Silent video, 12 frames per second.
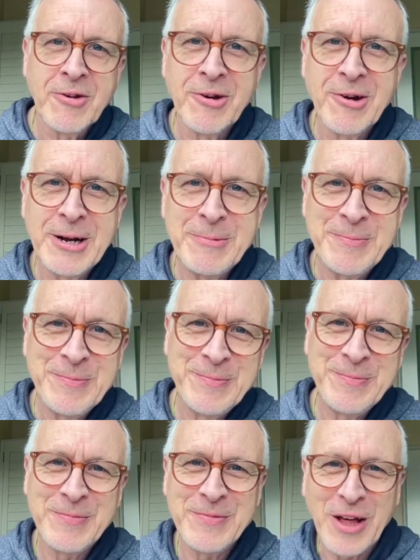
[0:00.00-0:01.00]
All right.
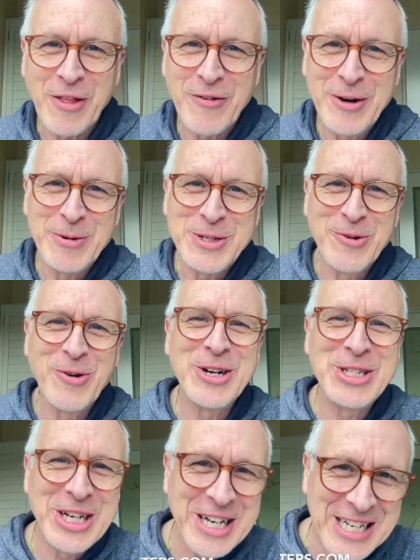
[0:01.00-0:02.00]
Thanks very much for
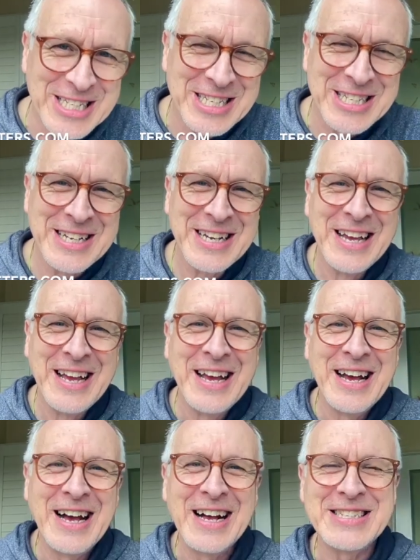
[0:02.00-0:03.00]
watching, guys.
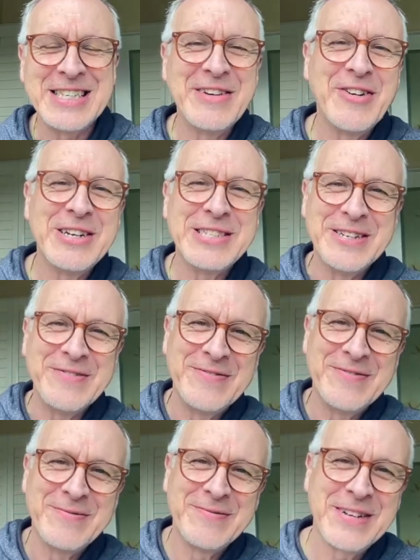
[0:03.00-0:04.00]
I'll see you very soon.
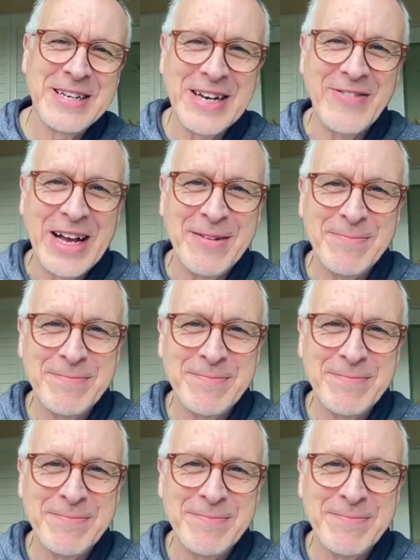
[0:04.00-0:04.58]
Goodbye.